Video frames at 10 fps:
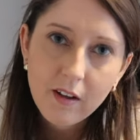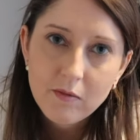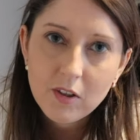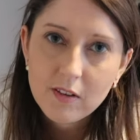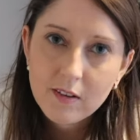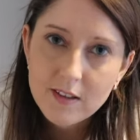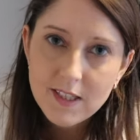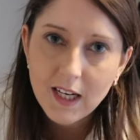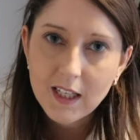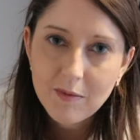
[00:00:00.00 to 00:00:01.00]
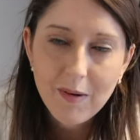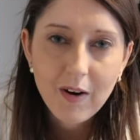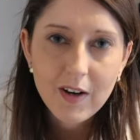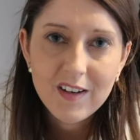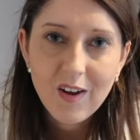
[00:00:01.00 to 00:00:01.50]
I'm just taking them
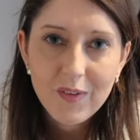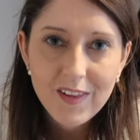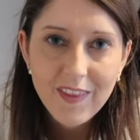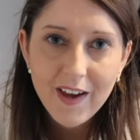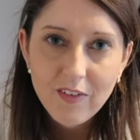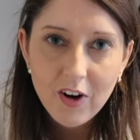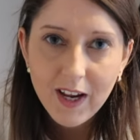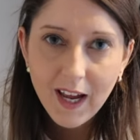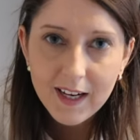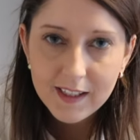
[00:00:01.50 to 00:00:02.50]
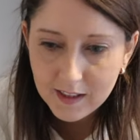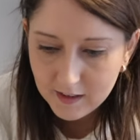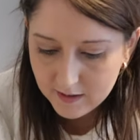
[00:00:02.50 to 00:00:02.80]
out and knowing that they're okay.